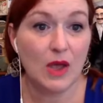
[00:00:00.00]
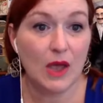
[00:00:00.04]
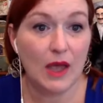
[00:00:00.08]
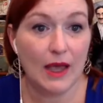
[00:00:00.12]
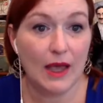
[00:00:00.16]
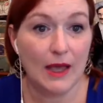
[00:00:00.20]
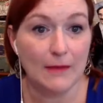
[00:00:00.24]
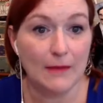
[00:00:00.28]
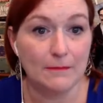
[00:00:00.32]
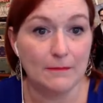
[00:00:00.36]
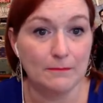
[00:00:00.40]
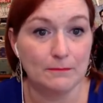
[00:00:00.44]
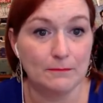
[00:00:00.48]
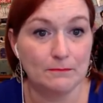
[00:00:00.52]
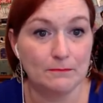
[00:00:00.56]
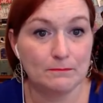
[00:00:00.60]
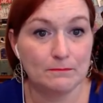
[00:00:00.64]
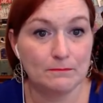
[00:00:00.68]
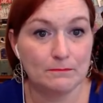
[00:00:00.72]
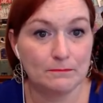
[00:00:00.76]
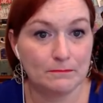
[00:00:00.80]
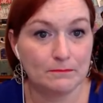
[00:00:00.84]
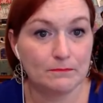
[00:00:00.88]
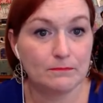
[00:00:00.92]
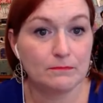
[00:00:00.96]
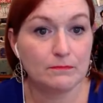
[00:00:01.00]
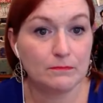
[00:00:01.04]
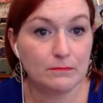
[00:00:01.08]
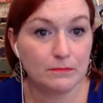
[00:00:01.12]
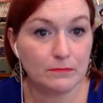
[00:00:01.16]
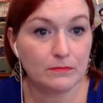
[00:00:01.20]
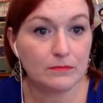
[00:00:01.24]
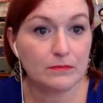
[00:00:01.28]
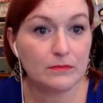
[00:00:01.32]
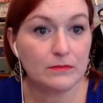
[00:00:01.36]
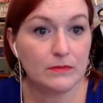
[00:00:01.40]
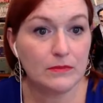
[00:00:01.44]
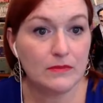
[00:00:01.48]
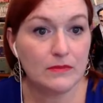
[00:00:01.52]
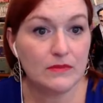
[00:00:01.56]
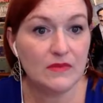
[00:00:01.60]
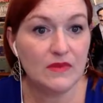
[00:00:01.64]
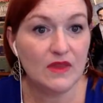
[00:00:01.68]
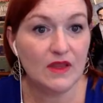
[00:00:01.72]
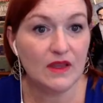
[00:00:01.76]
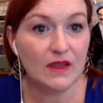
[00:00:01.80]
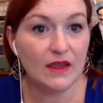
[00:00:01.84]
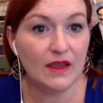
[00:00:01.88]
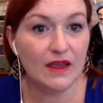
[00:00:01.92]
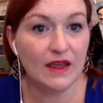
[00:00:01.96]
um,
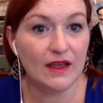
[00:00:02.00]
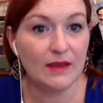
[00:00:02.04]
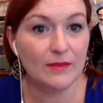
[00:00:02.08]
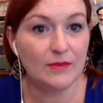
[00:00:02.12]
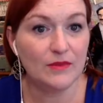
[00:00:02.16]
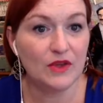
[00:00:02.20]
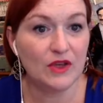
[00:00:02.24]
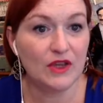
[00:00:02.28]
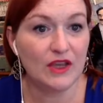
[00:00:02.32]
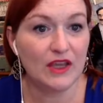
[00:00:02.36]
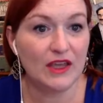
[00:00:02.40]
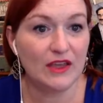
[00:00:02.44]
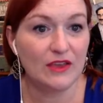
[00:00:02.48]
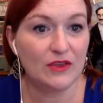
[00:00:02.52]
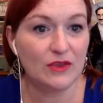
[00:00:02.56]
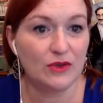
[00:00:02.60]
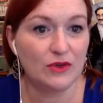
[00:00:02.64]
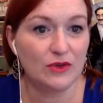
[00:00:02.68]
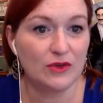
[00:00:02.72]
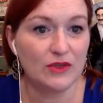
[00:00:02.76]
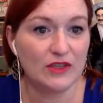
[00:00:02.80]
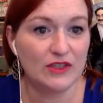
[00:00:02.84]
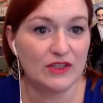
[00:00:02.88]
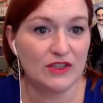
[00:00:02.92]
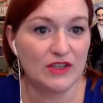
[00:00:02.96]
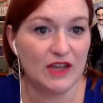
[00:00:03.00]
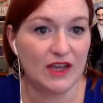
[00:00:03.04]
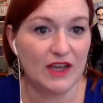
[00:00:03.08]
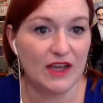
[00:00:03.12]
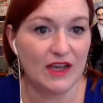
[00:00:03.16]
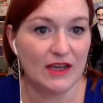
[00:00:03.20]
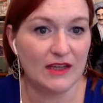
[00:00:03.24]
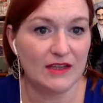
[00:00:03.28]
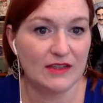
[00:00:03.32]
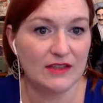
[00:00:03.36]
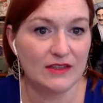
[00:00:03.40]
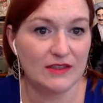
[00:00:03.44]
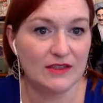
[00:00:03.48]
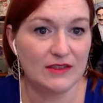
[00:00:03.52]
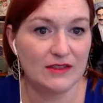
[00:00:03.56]
I'm looking through the chat.